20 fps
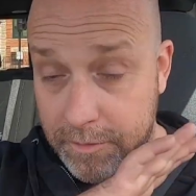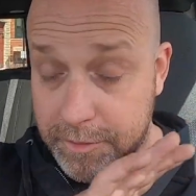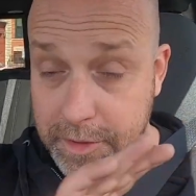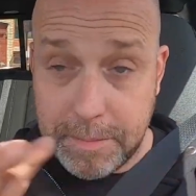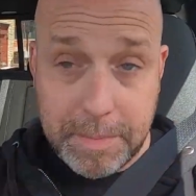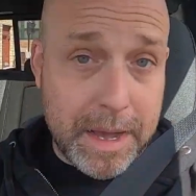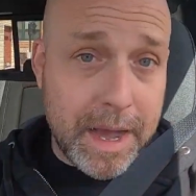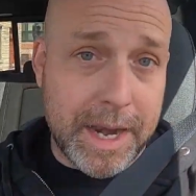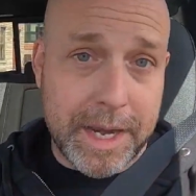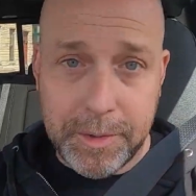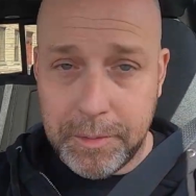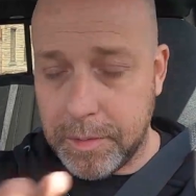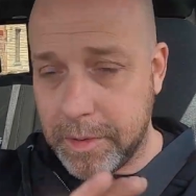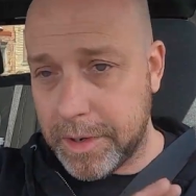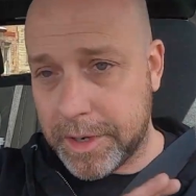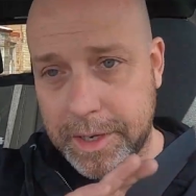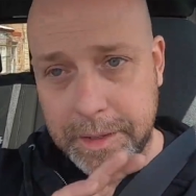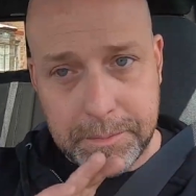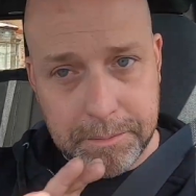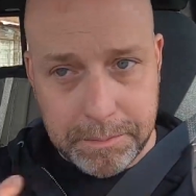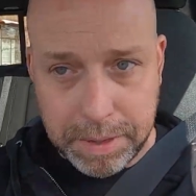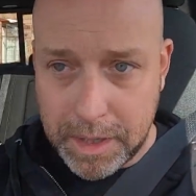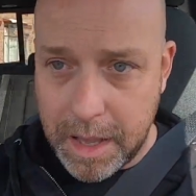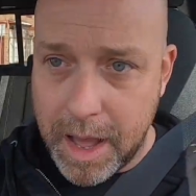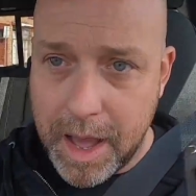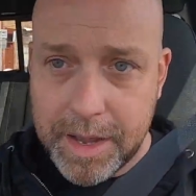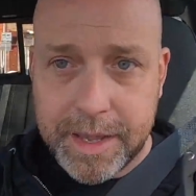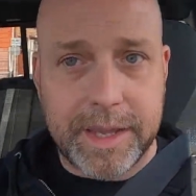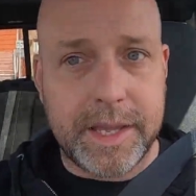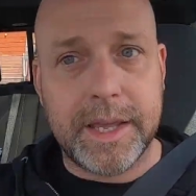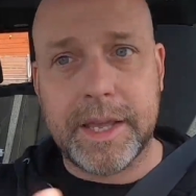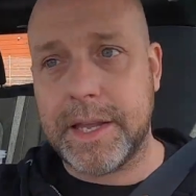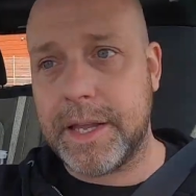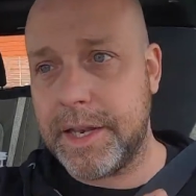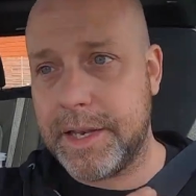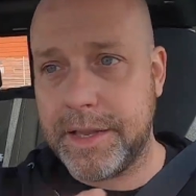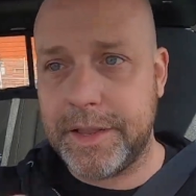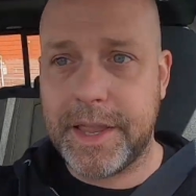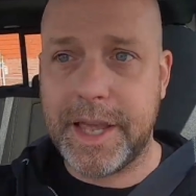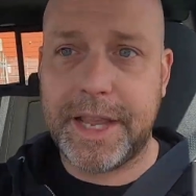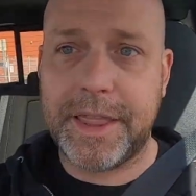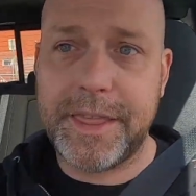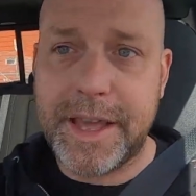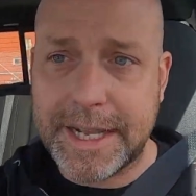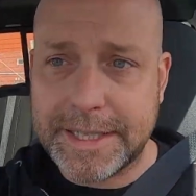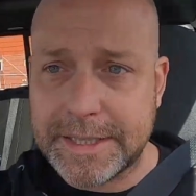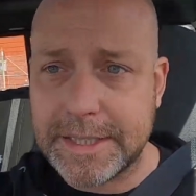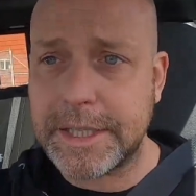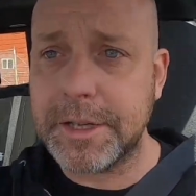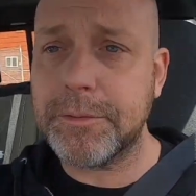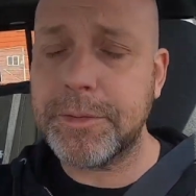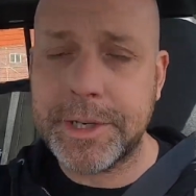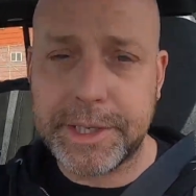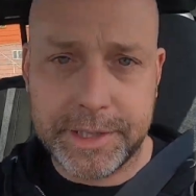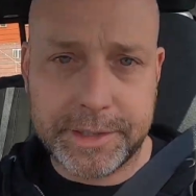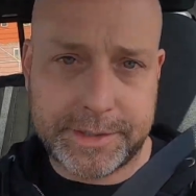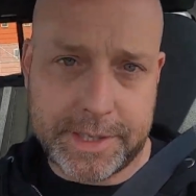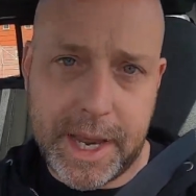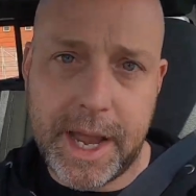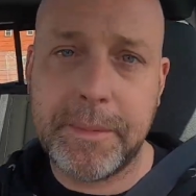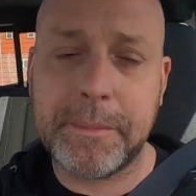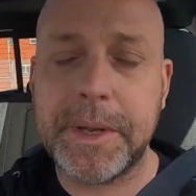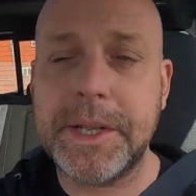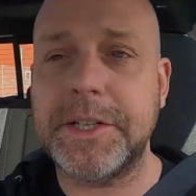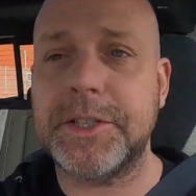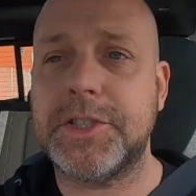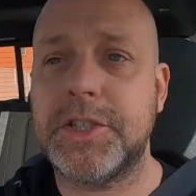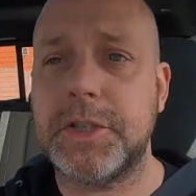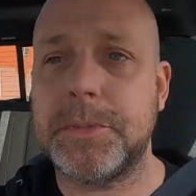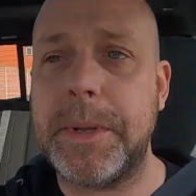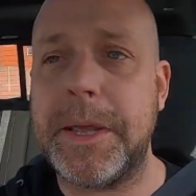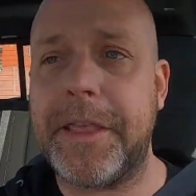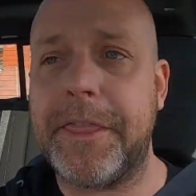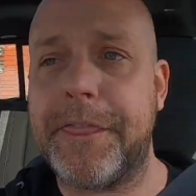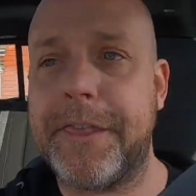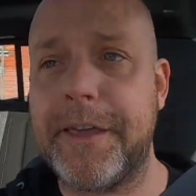of the body work and blocking, and like that's the real time consuming